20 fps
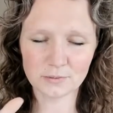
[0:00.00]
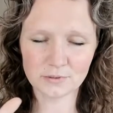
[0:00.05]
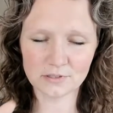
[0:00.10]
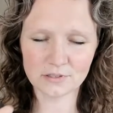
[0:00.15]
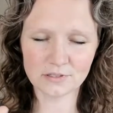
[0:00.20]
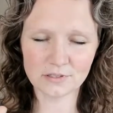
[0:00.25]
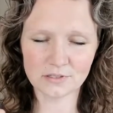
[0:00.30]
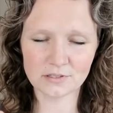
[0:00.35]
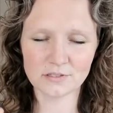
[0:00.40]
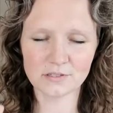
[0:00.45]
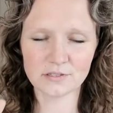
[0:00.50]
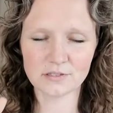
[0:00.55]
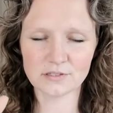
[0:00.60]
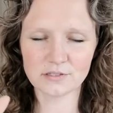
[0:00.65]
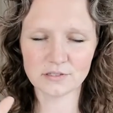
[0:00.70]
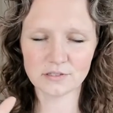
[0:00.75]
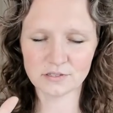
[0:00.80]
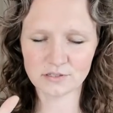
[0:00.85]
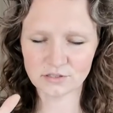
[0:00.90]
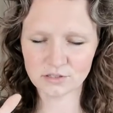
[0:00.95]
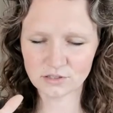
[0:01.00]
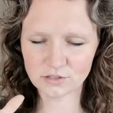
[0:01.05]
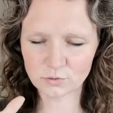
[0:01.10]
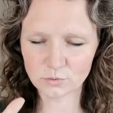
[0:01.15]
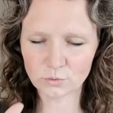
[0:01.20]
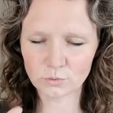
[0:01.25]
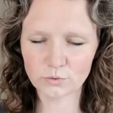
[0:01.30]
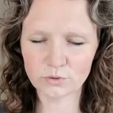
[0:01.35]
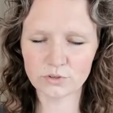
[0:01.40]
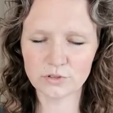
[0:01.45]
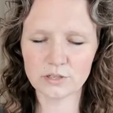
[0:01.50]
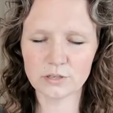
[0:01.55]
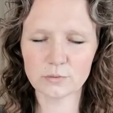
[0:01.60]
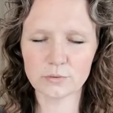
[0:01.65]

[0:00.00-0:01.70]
But this is really